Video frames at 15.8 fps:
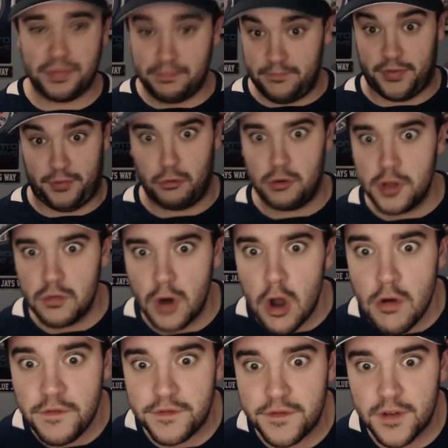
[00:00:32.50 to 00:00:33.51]
through the
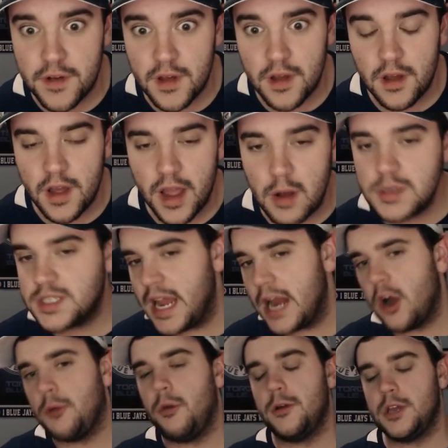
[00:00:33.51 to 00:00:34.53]
roof. It was
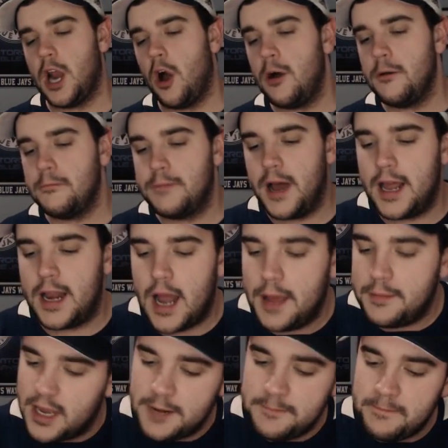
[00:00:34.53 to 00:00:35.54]
terrible, you know, but I
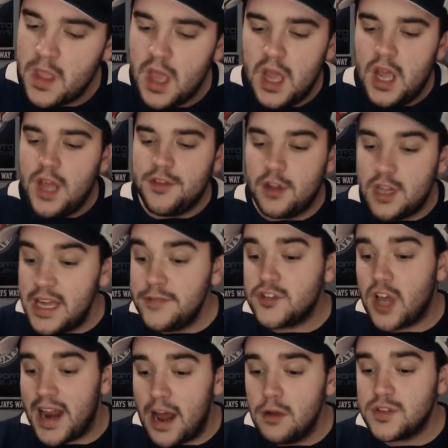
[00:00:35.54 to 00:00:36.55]
mean, the Leafs
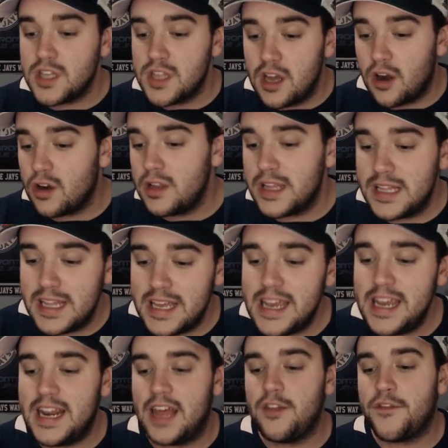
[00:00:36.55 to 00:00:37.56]
got out to the early
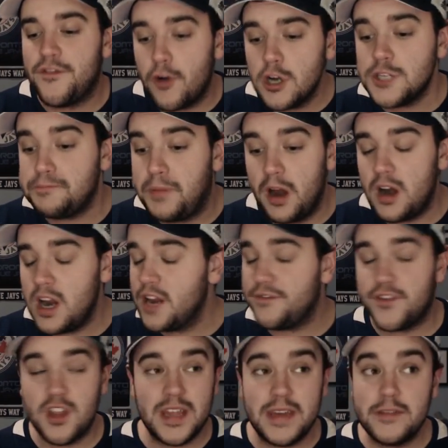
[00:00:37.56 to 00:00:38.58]
lead, and the first period for
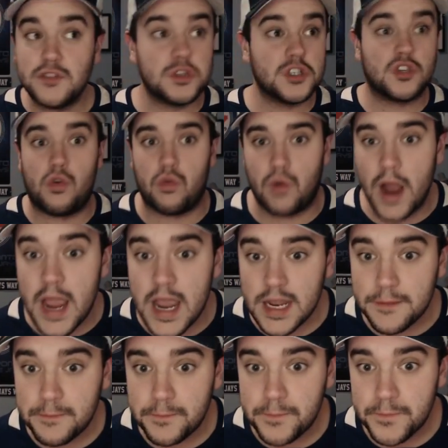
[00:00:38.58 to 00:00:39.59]
the Leafs was
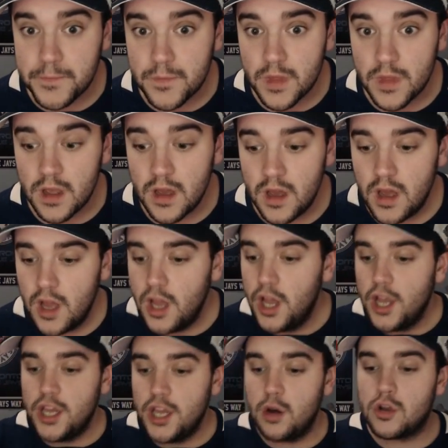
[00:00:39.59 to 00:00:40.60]
great.
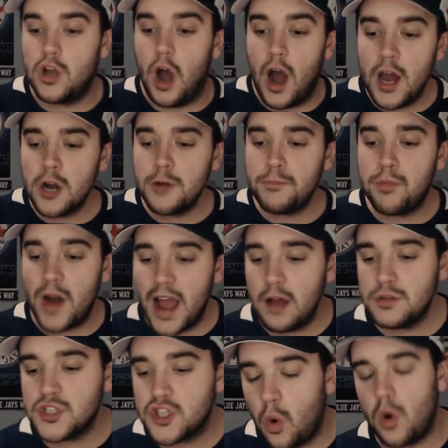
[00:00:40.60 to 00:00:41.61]
You know, Connor Brown
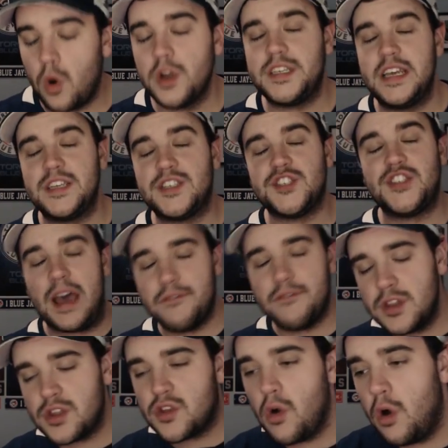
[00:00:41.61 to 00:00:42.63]
scores his
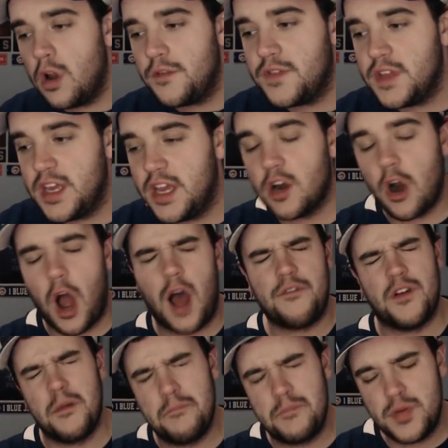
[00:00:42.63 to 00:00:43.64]
seventh goal of the year off
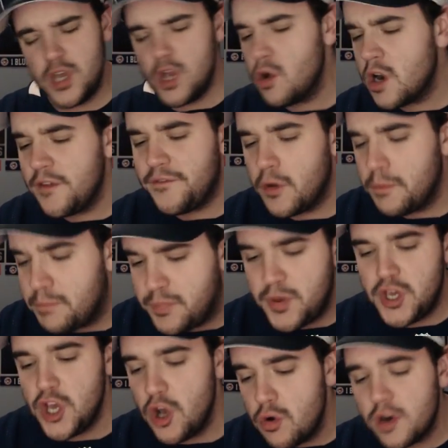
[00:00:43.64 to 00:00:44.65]
a beautiful,
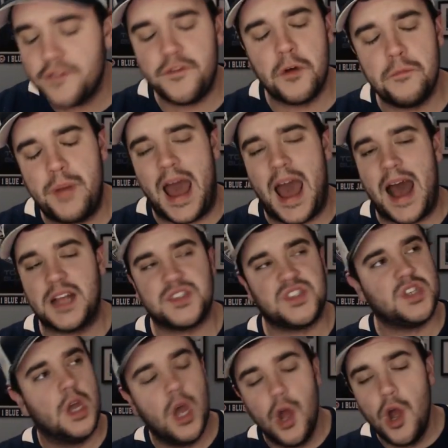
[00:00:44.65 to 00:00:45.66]
beautiful
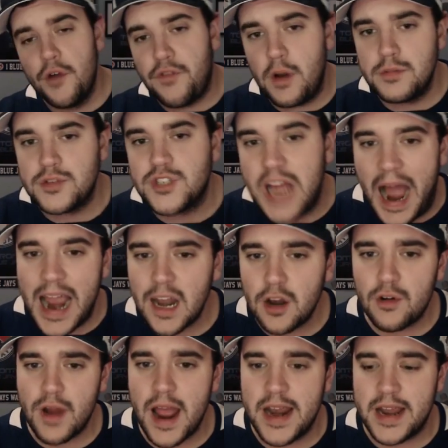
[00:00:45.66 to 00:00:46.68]
pass from
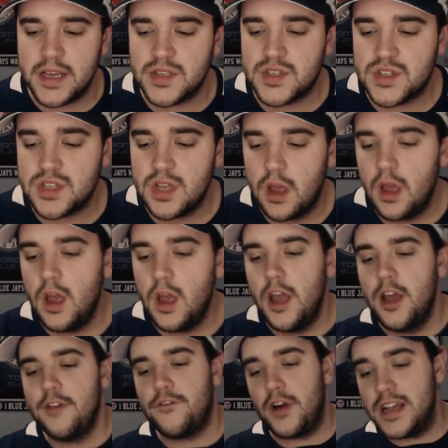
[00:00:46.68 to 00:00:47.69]
Tyler Ennis
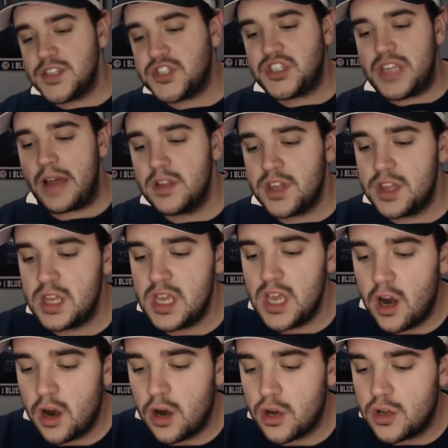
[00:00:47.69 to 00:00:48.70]
for his seventh of the
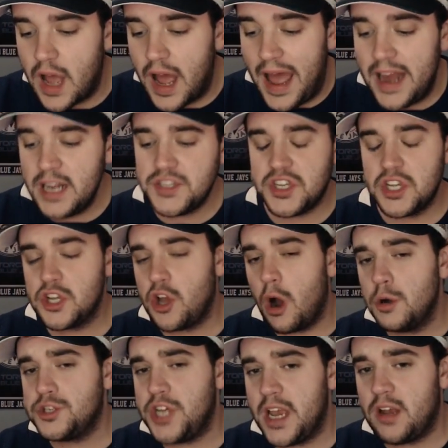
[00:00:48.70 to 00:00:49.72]
year. Uh, Ennis and
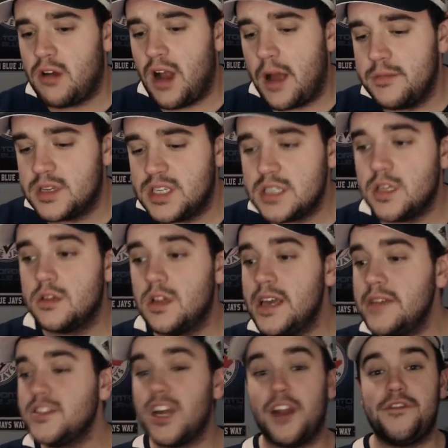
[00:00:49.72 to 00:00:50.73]
Gauthier grabbed assists, and the
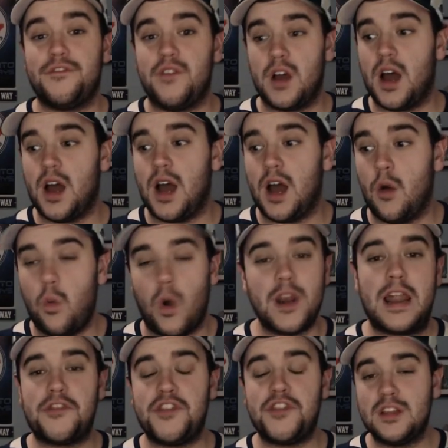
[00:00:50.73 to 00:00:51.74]
Leafs got a uh, one
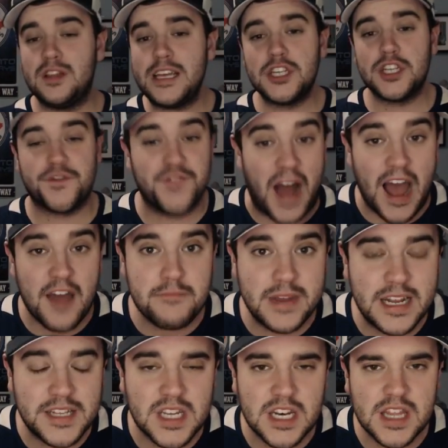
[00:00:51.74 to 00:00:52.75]
nothing lead just five
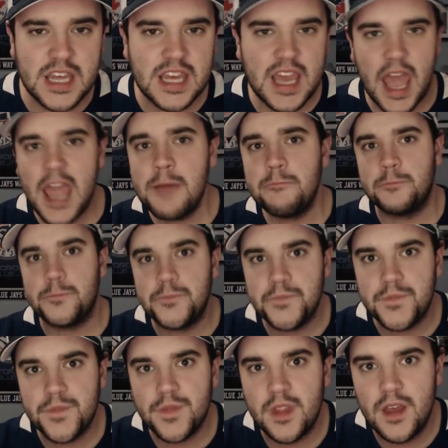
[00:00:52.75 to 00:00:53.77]
minutes into the game.
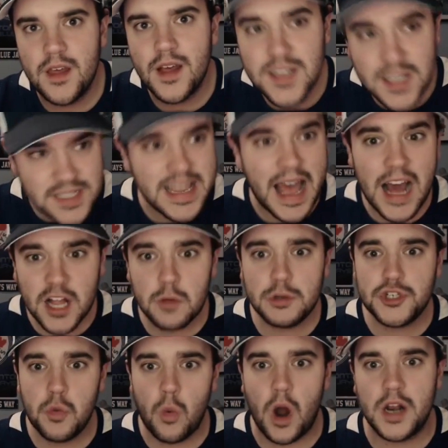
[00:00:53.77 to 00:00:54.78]
It's exactly
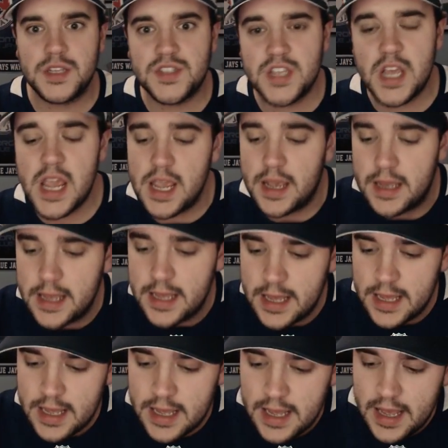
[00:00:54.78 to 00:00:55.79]
what you want to see.
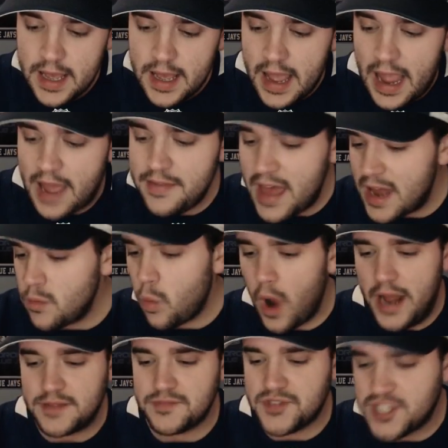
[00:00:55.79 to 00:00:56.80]
And then
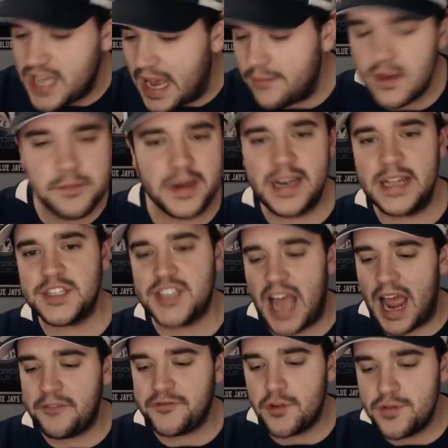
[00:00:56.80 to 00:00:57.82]
what? Seven minutes
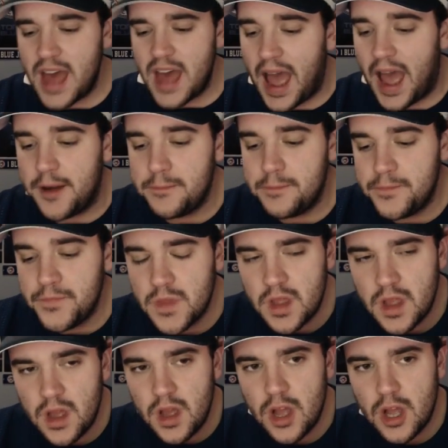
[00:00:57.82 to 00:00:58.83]
after that,
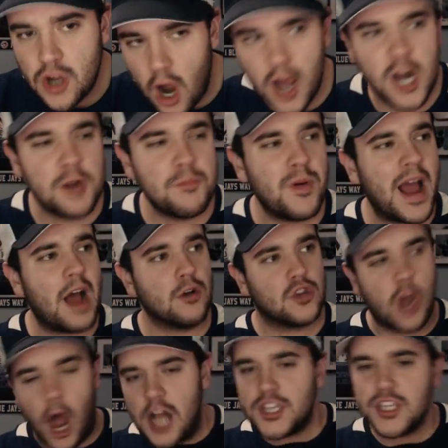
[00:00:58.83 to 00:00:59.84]
Connor Brown
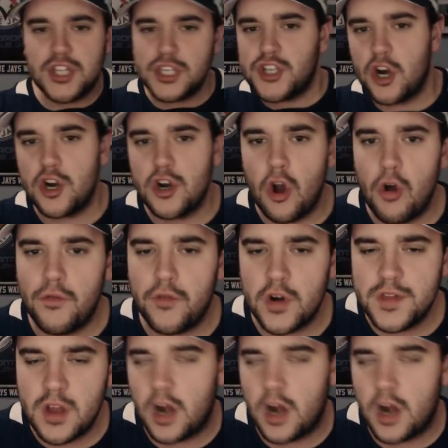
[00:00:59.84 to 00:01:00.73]
causes the turnover, in the,